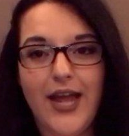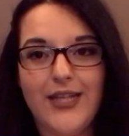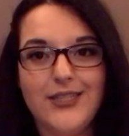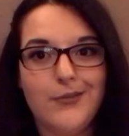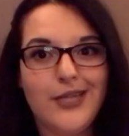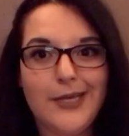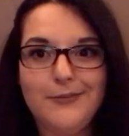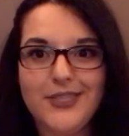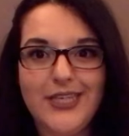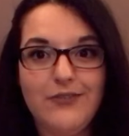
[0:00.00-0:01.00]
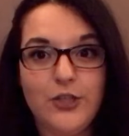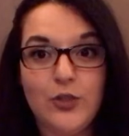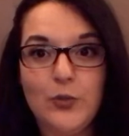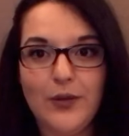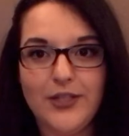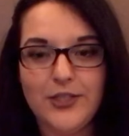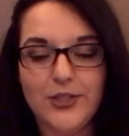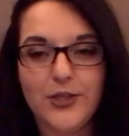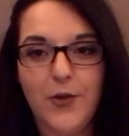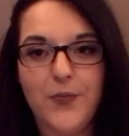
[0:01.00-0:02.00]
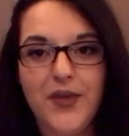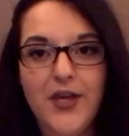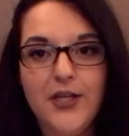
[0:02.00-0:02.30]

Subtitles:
and sometimes even 2 months or so.